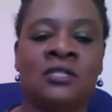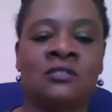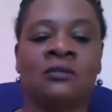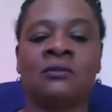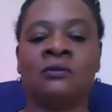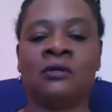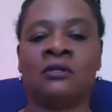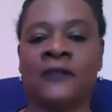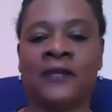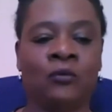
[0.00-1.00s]
is a good look
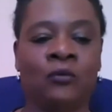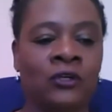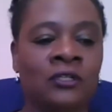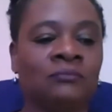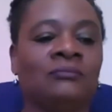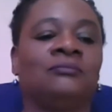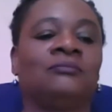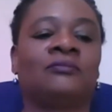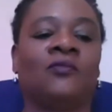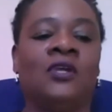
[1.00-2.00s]
on camera.
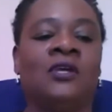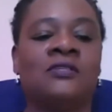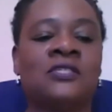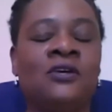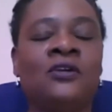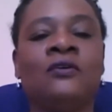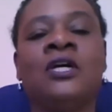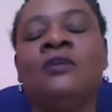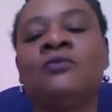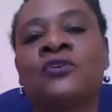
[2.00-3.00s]
So
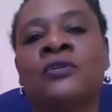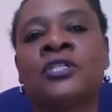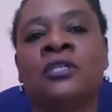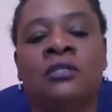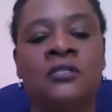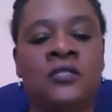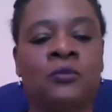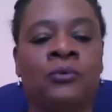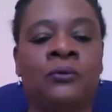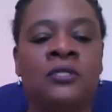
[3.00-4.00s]
I was crushingly
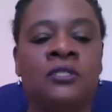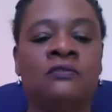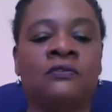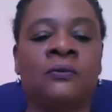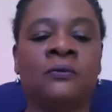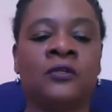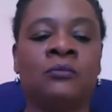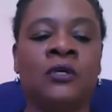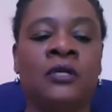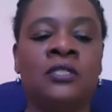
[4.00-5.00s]
disappointed for
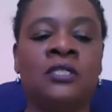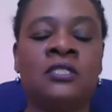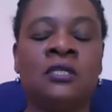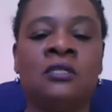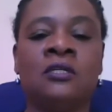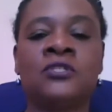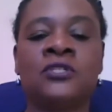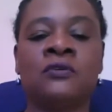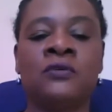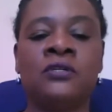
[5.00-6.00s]
them. And I said, I'm
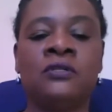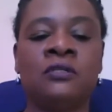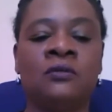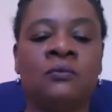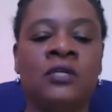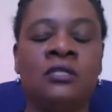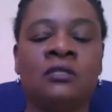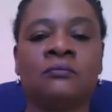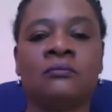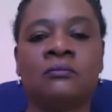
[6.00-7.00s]
sorry you didn't win.
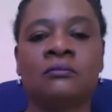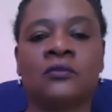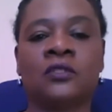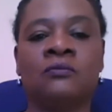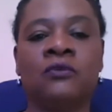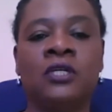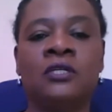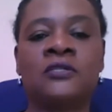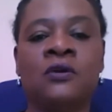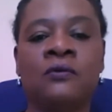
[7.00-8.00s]
I'm really
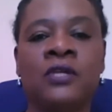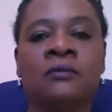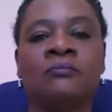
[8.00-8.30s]
sorry.